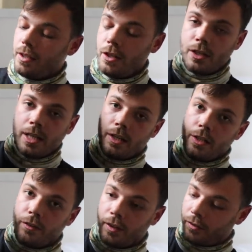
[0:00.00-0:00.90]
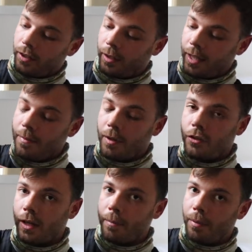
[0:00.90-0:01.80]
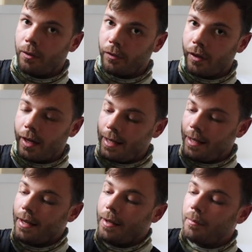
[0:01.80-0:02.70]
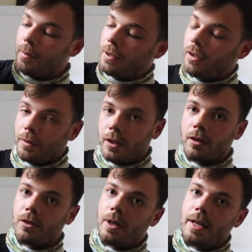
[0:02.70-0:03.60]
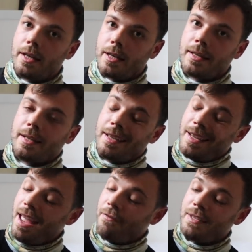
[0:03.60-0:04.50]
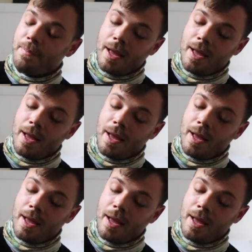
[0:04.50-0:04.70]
Usually I use this to keep my trekking poles tidy, but because we've got quite a hefty